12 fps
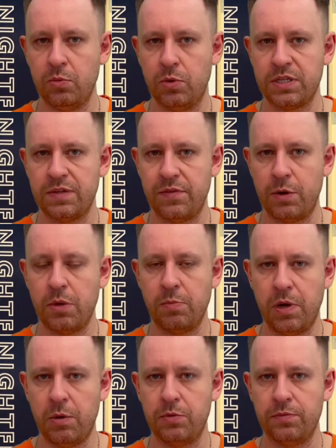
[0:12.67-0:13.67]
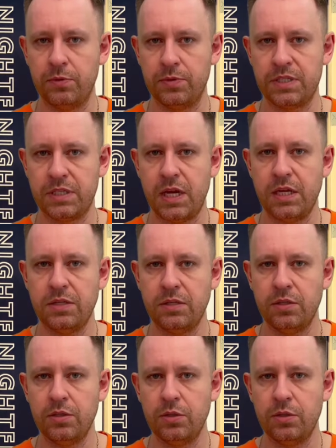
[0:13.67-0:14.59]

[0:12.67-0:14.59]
was a very powerful state